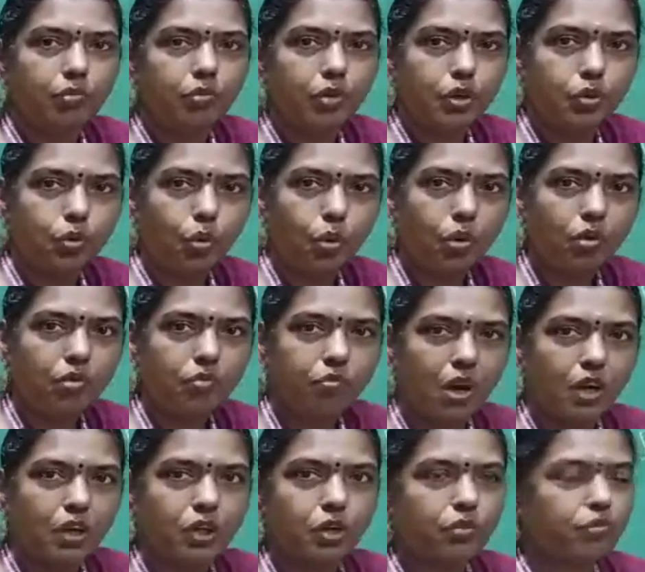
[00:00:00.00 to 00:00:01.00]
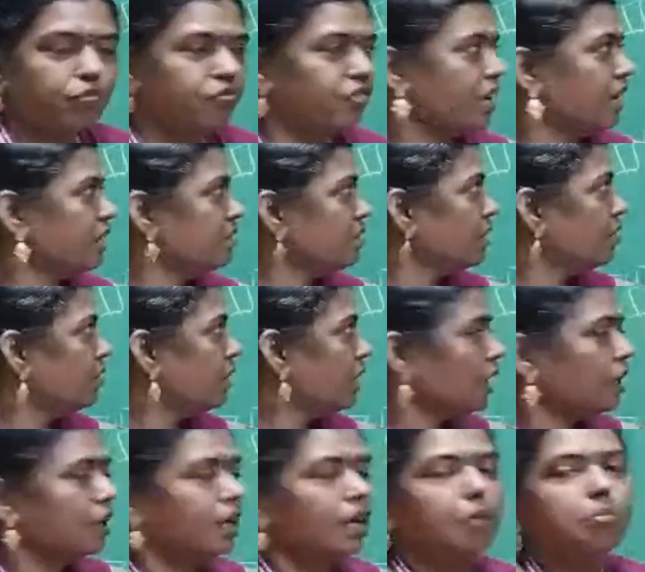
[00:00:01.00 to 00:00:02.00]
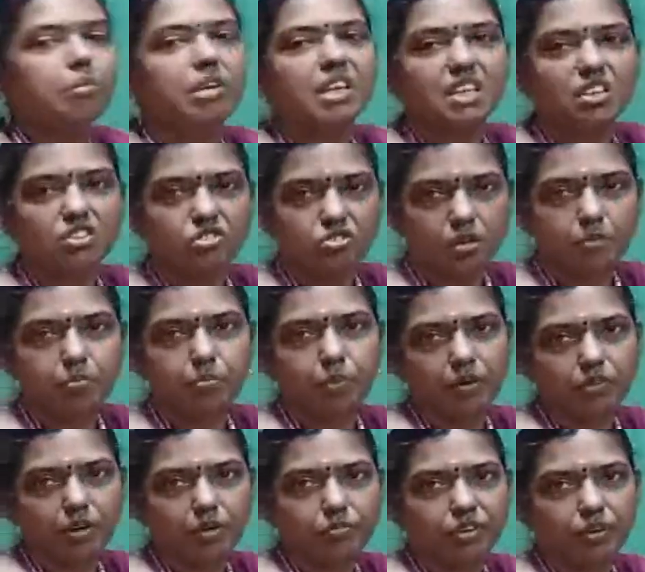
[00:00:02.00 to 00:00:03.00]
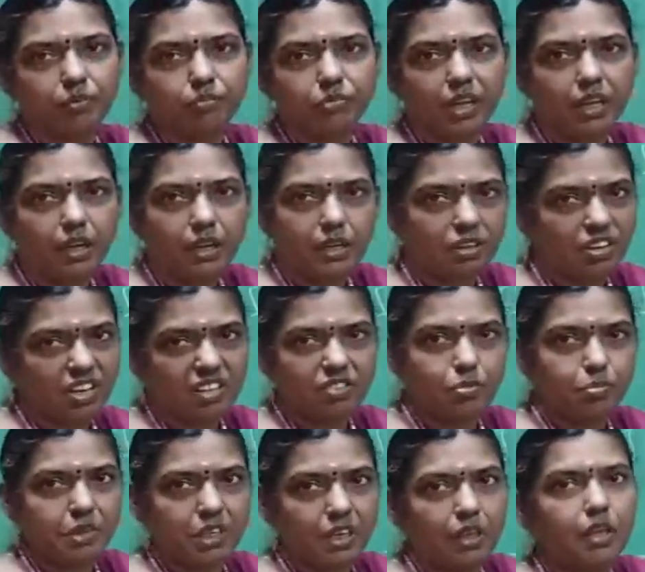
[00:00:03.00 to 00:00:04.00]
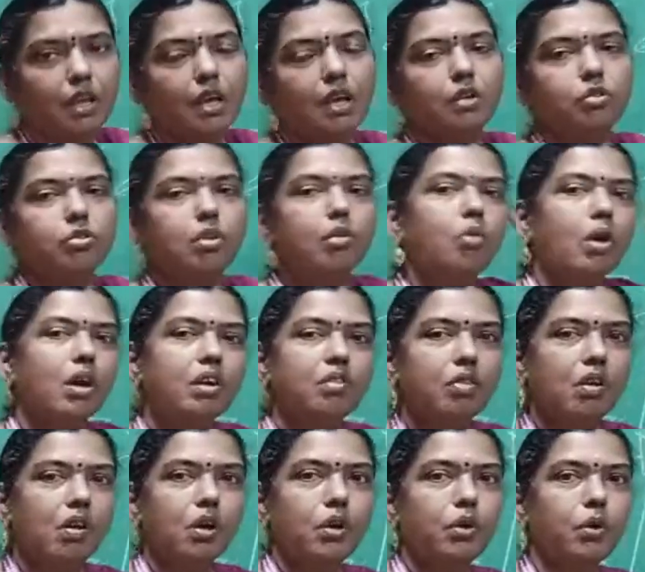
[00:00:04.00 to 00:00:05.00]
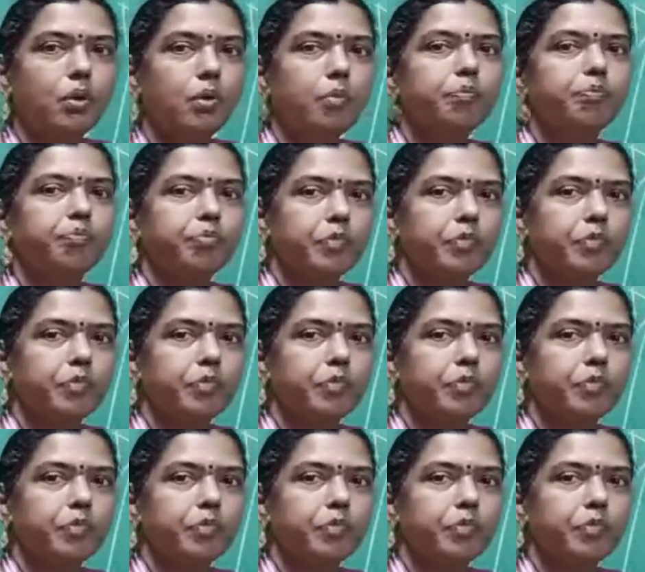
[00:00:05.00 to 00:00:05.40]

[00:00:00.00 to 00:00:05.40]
we don't want to base our communication power from the transmitter. So what we will do?